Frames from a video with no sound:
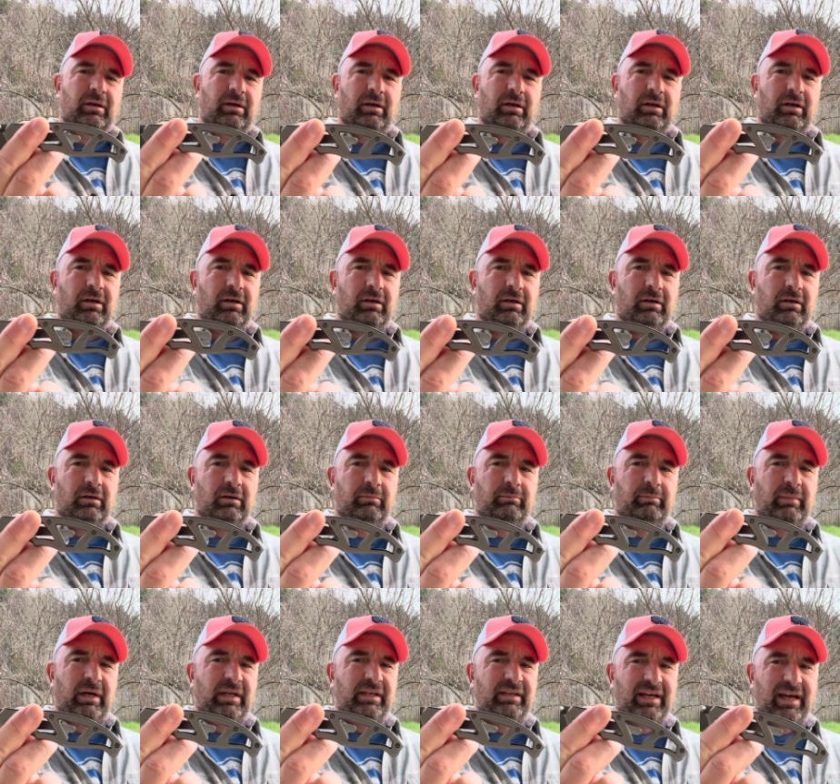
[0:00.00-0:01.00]

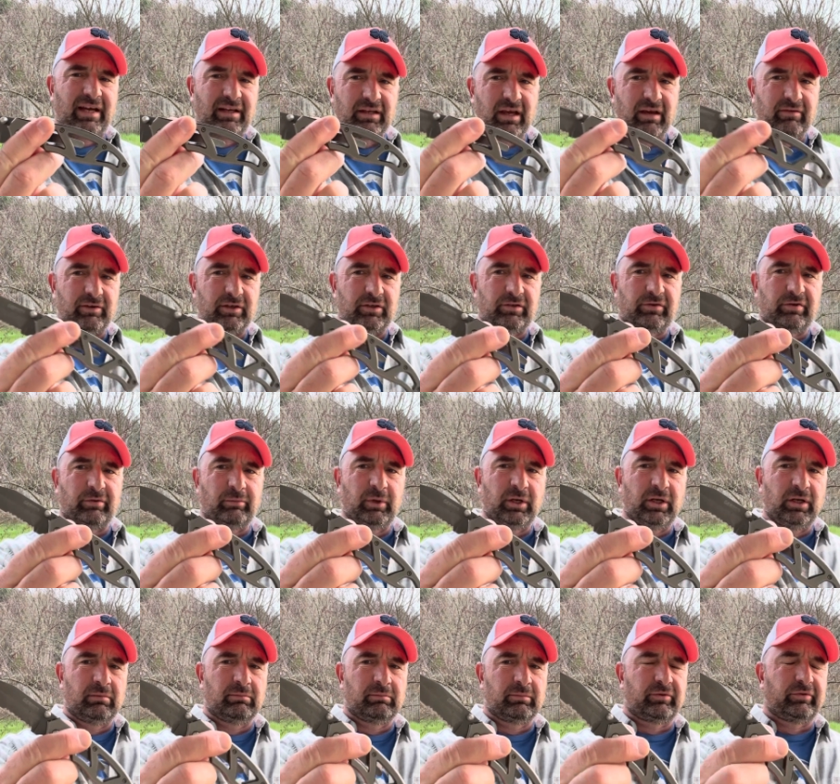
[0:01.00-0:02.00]
My dad gave it to
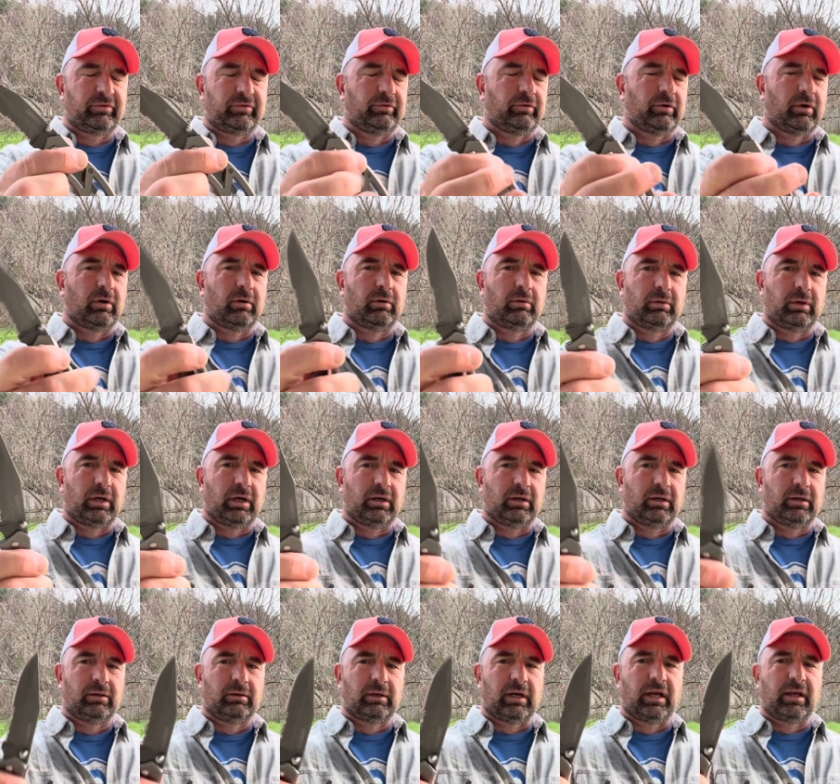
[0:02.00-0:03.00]
me, so
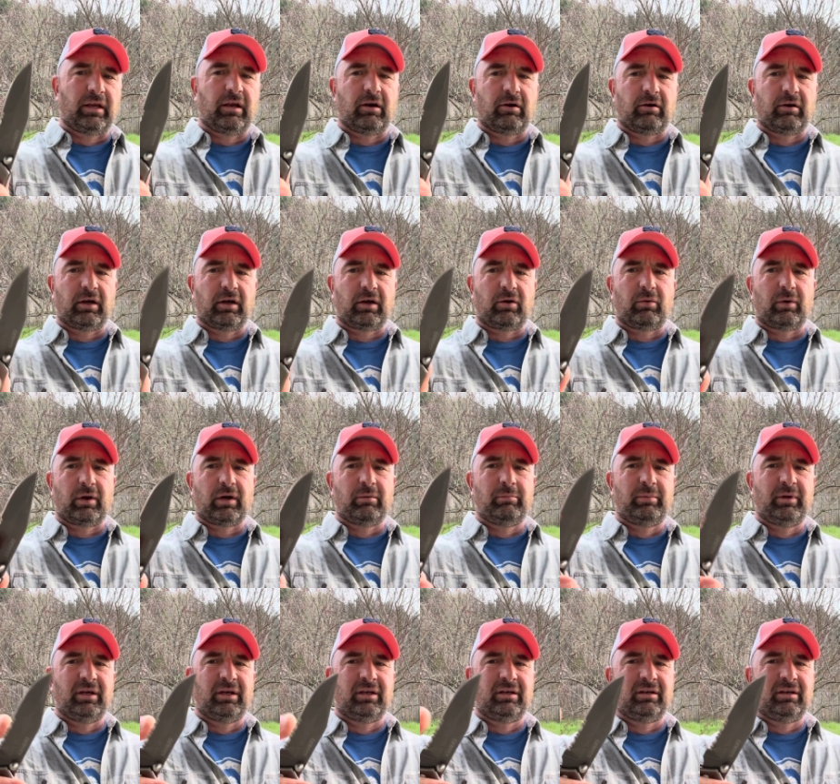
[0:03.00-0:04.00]
I carry it quite a
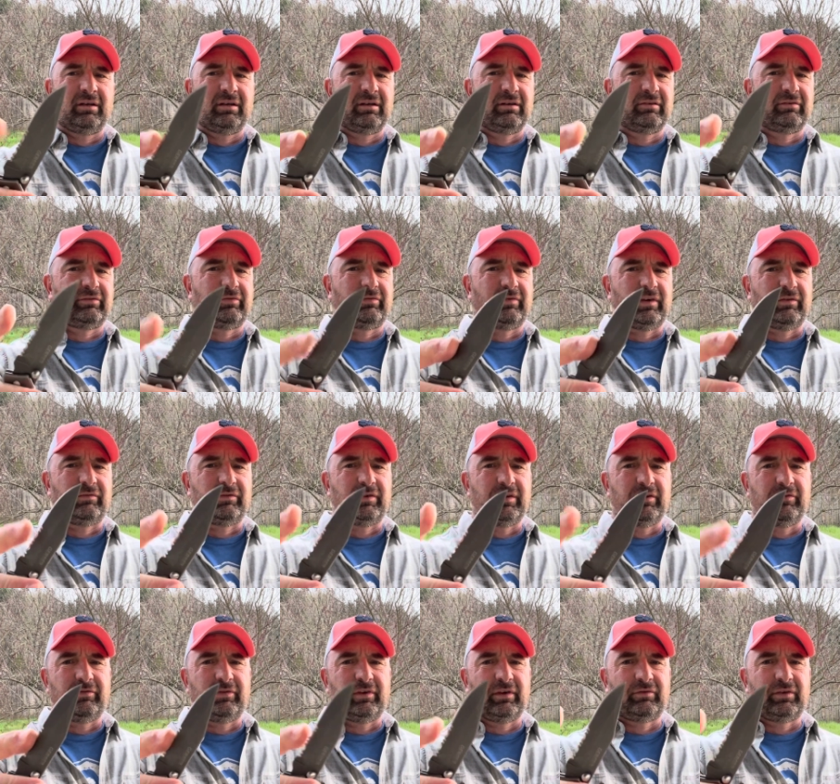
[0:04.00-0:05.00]
bit. It is
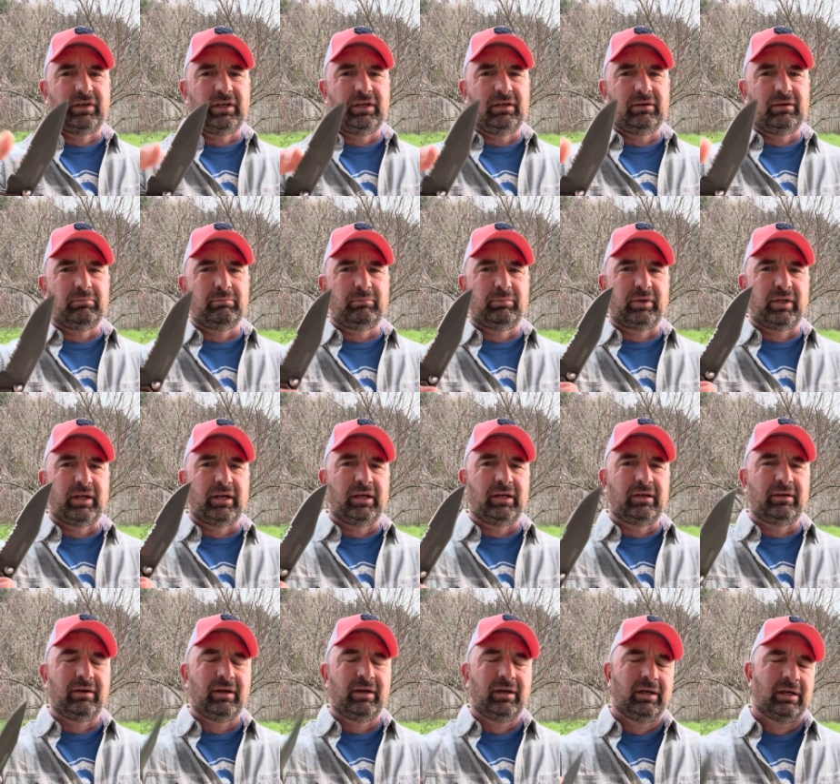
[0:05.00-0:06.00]
50/50
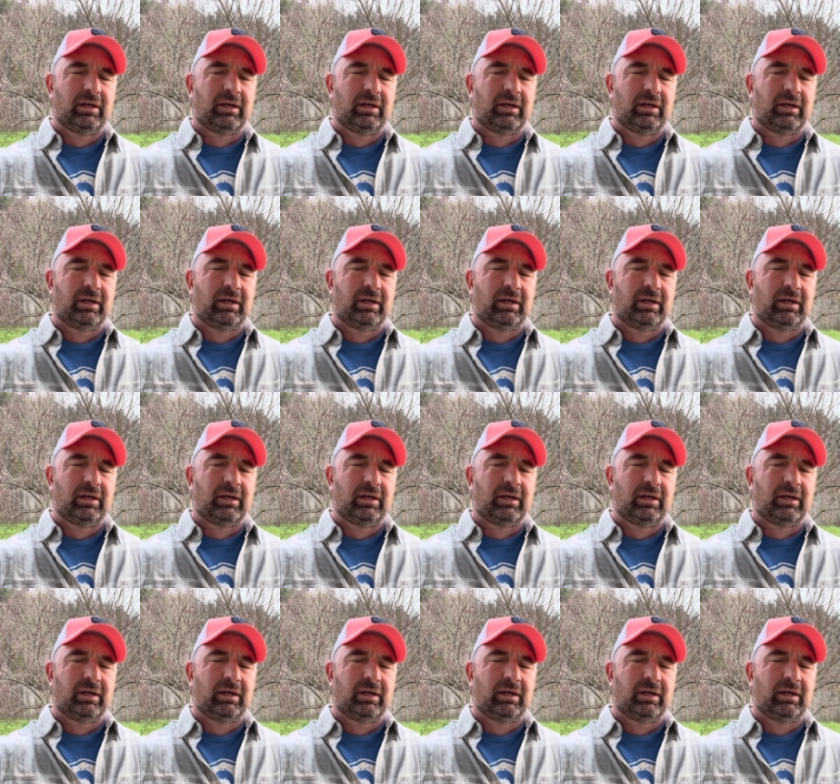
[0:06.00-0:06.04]
blade.